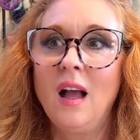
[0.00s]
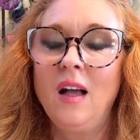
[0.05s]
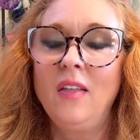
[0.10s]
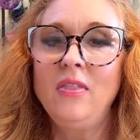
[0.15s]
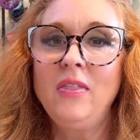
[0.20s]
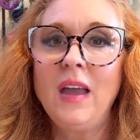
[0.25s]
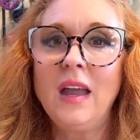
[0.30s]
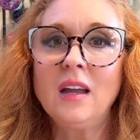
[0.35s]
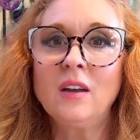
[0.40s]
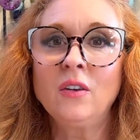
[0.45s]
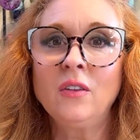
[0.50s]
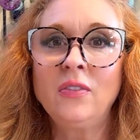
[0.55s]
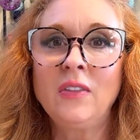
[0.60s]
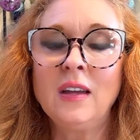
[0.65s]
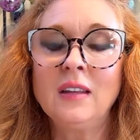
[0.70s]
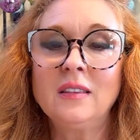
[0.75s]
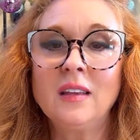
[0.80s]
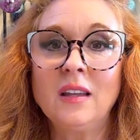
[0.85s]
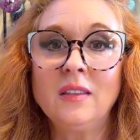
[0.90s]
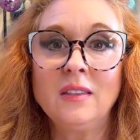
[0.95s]
they could
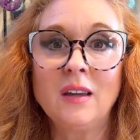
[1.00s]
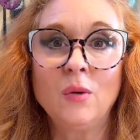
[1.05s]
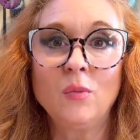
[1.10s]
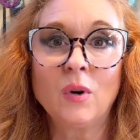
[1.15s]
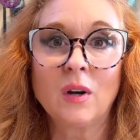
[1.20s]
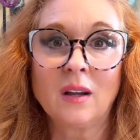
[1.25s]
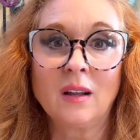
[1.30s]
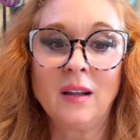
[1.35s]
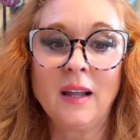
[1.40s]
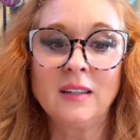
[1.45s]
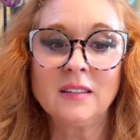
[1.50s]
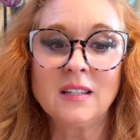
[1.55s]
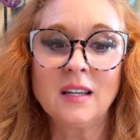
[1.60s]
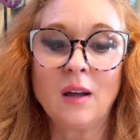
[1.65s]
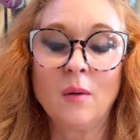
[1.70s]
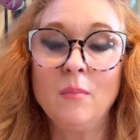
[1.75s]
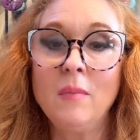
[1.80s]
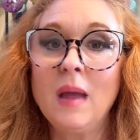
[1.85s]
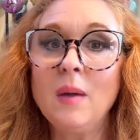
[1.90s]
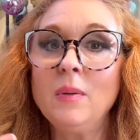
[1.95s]
think that they were collecting
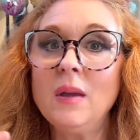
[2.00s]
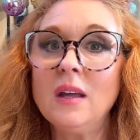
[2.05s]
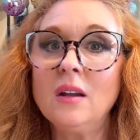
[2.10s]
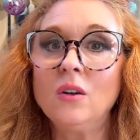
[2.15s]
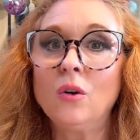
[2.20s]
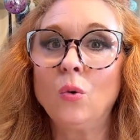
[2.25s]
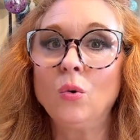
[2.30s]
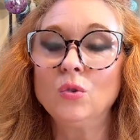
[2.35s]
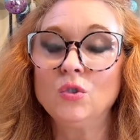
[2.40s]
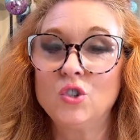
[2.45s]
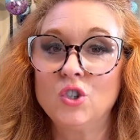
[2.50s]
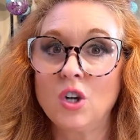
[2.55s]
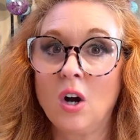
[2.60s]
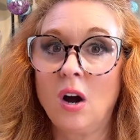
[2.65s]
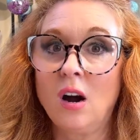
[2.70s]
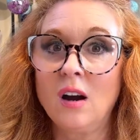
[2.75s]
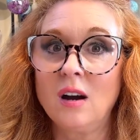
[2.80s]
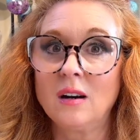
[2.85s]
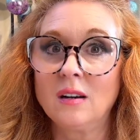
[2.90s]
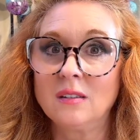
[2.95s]
them, maybe an old
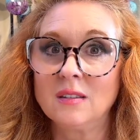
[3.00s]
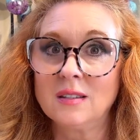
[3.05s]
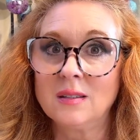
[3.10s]
jar or